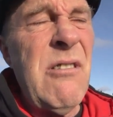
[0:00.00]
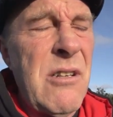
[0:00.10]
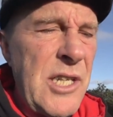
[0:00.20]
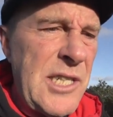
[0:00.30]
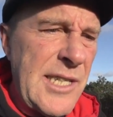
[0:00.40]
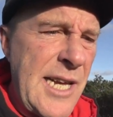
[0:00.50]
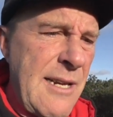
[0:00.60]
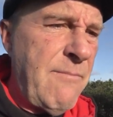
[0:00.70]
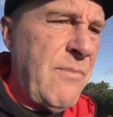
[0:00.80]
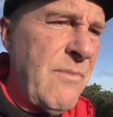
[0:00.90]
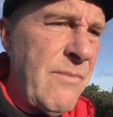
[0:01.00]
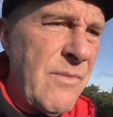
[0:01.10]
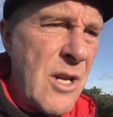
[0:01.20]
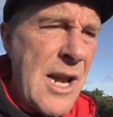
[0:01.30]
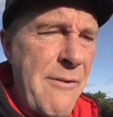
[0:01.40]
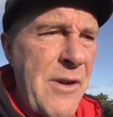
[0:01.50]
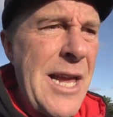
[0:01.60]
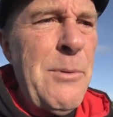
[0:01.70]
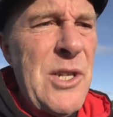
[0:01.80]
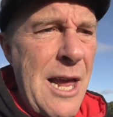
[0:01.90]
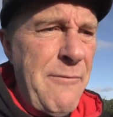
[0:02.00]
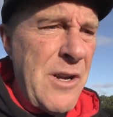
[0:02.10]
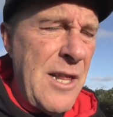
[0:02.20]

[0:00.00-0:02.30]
oh, this is it. I'm going to have heaps left.